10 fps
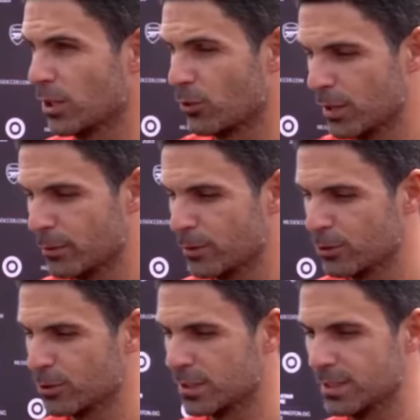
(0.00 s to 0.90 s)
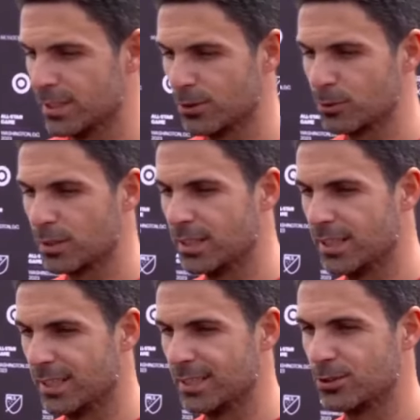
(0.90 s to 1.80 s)
Well, great, because
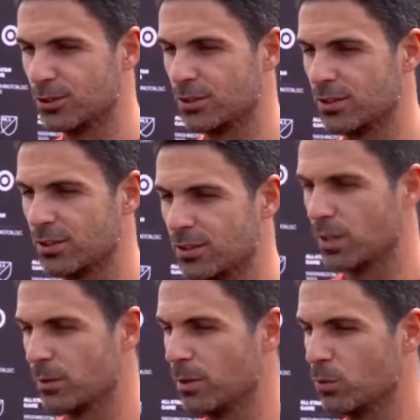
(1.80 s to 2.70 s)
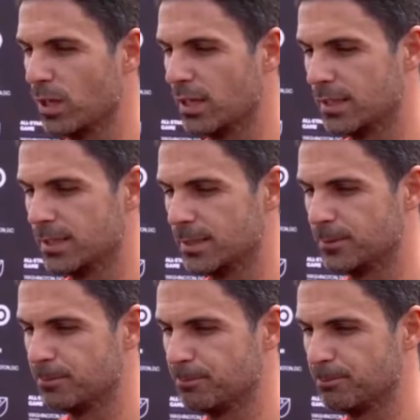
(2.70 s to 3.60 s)
obviously he's done incredibly well,
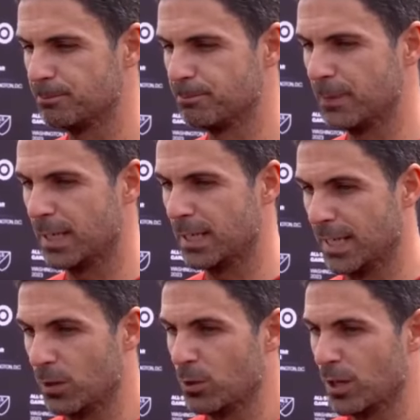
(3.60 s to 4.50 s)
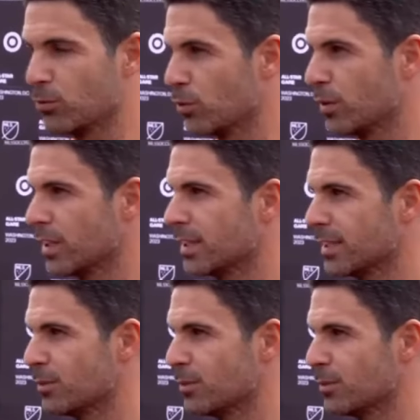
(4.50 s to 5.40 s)
and now we have to think
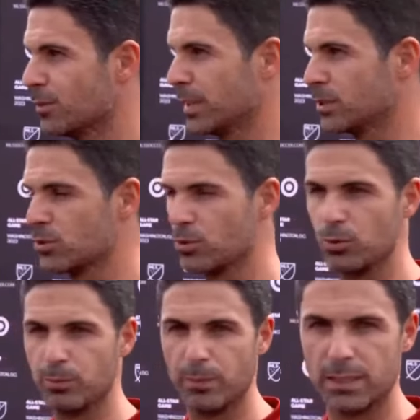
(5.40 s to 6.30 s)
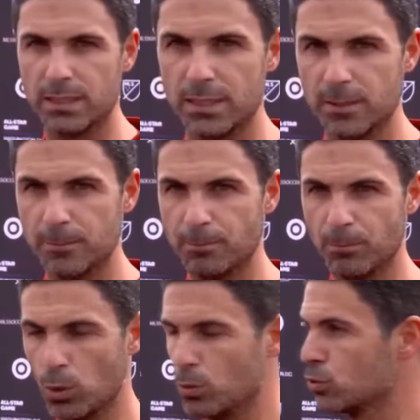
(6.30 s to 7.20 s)
what is best to do. But
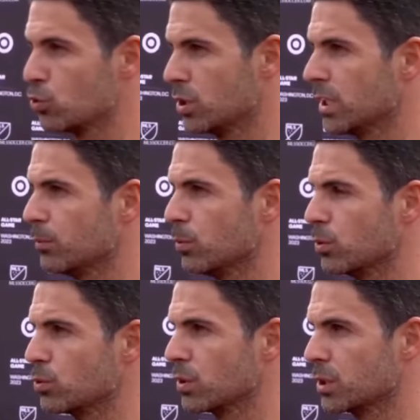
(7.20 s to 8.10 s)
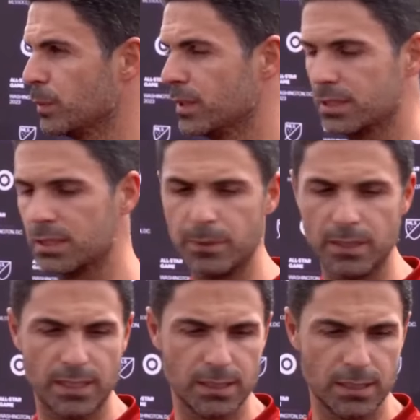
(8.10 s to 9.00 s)
we want to see him. We want to experience him in
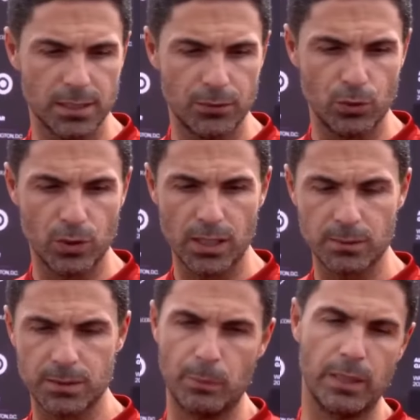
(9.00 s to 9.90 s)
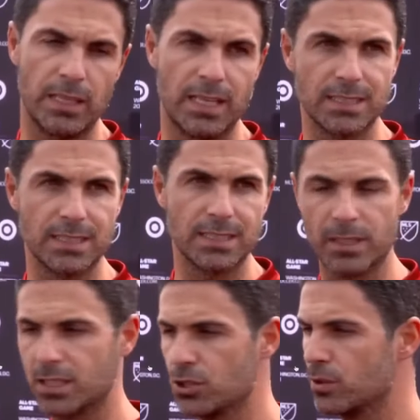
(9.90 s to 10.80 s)
the next few games. He played last game
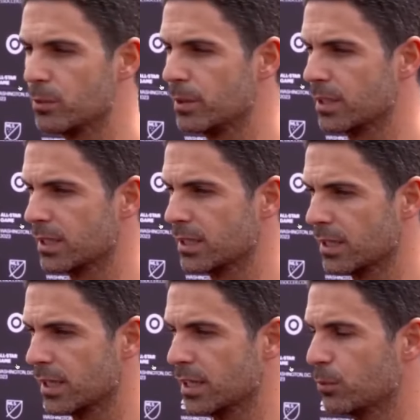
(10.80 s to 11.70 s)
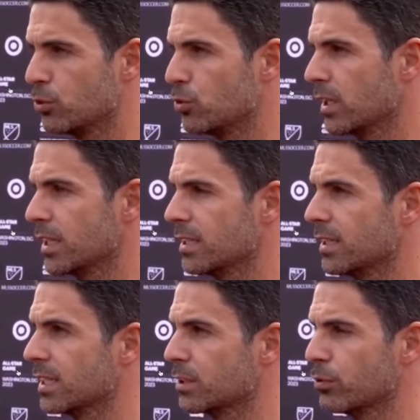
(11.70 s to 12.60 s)
against Nuremberg, and he will do again the
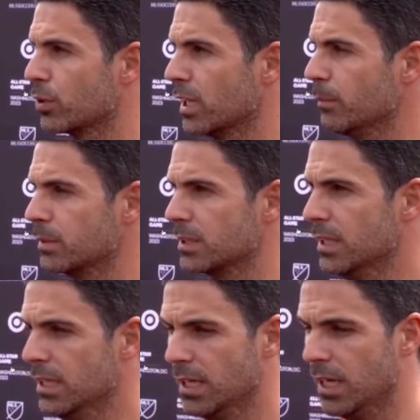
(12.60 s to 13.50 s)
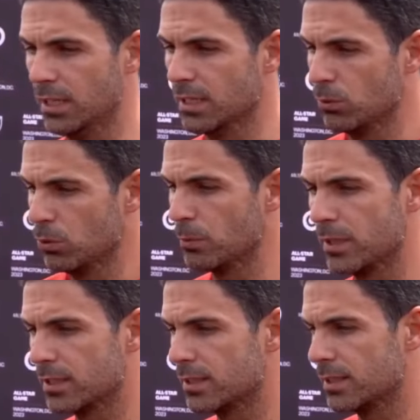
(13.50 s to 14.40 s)
next few games, and they will
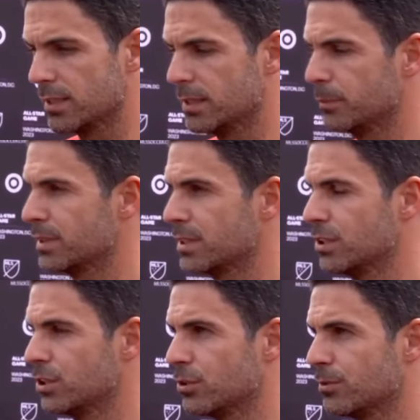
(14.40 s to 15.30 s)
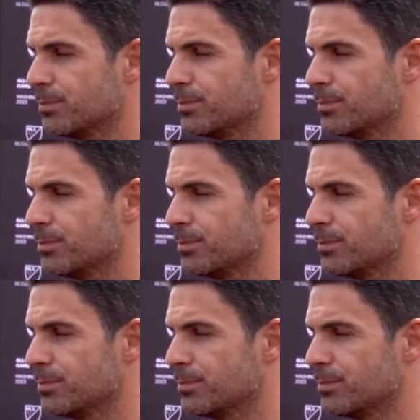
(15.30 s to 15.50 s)
make the best decision.